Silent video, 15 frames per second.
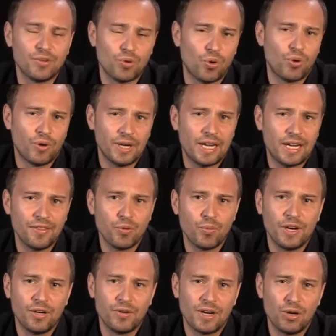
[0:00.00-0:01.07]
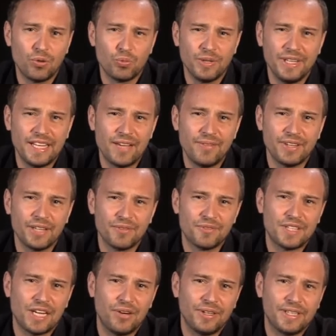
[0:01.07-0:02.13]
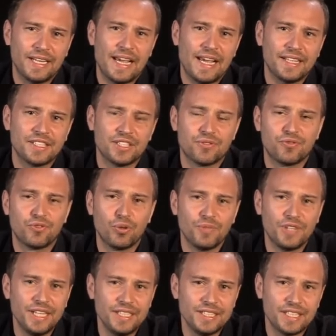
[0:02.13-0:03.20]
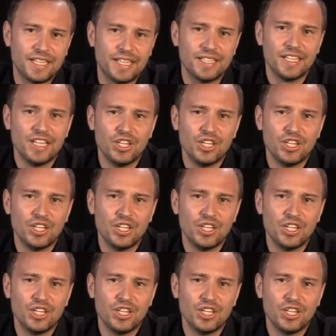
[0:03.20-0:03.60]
or other way around, we never give direct access from the internet